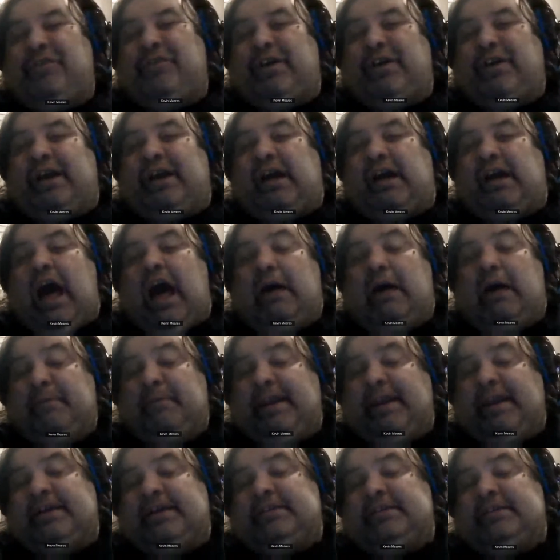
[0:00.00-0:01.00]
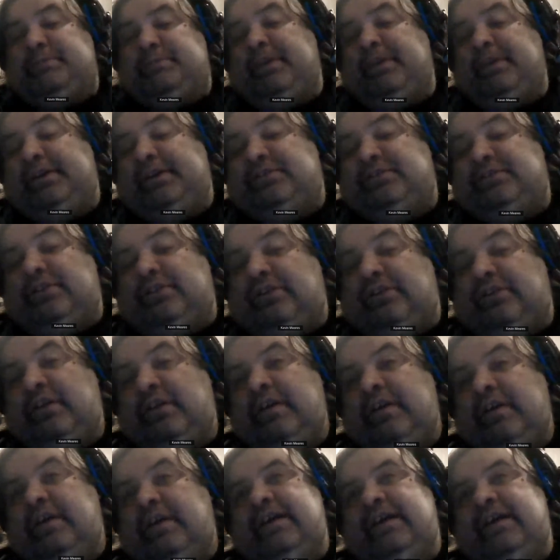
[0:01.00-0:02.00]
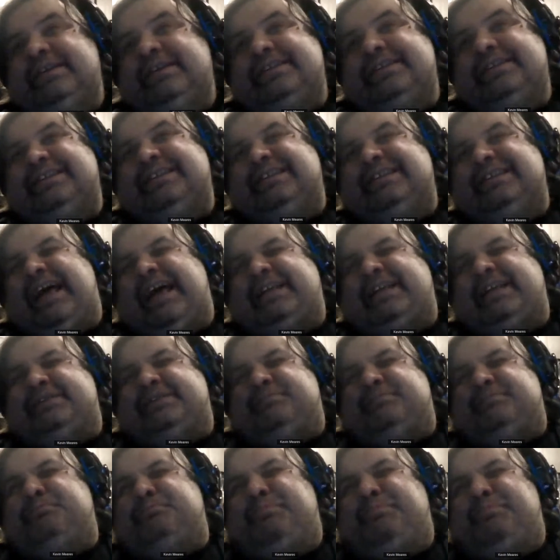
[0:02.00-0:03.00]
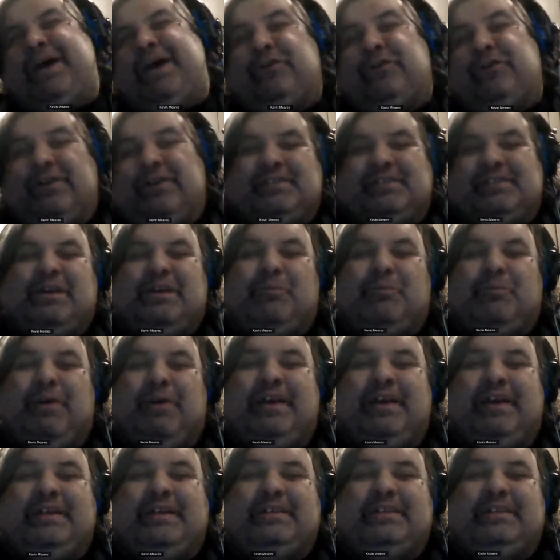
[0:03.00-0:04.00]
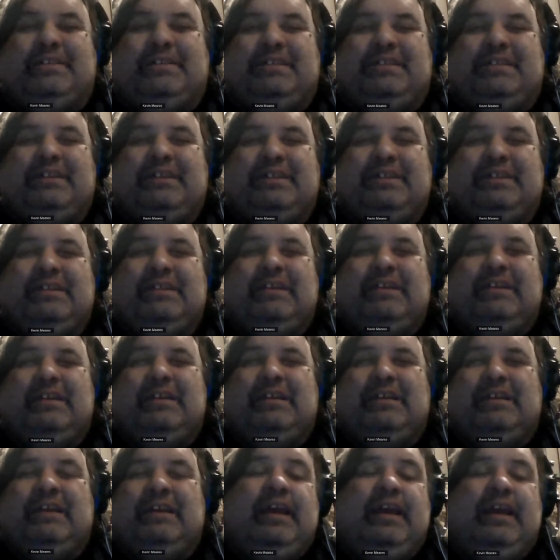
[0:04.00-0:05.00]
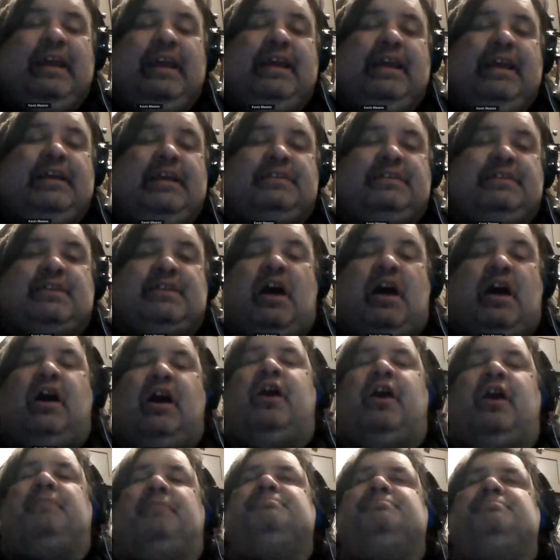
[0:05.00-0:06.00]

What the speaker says: Another very common explanation that's better in some ways is